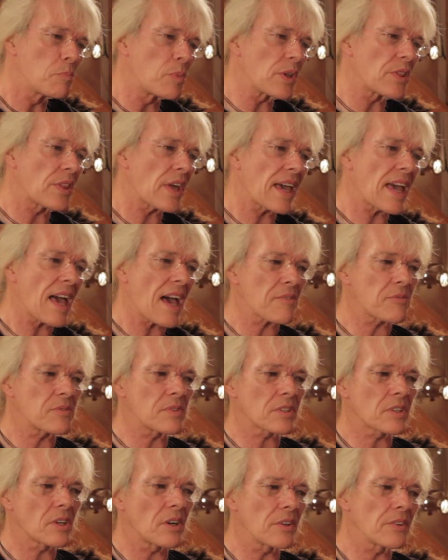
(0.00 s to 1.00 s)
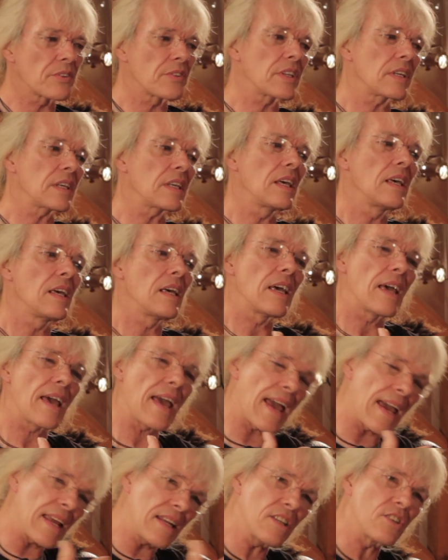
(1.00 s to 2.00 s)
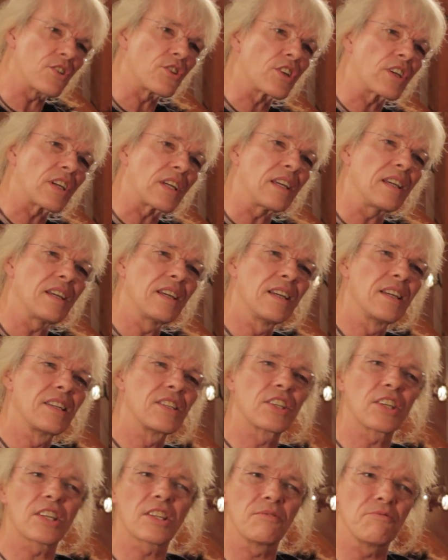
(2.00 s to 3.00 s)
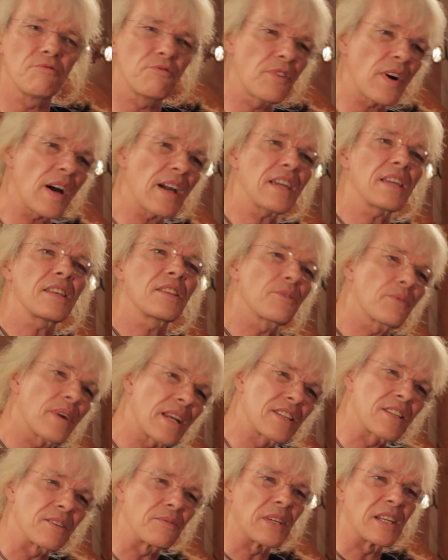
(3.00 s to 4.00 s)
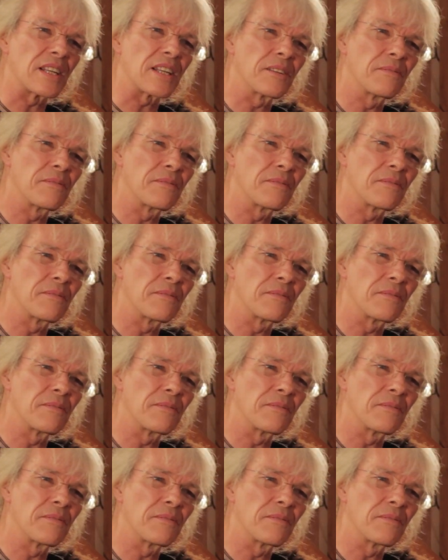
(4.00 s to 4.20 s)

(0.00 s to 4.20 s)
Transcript: But they haven't got the energy to convey the rest of it.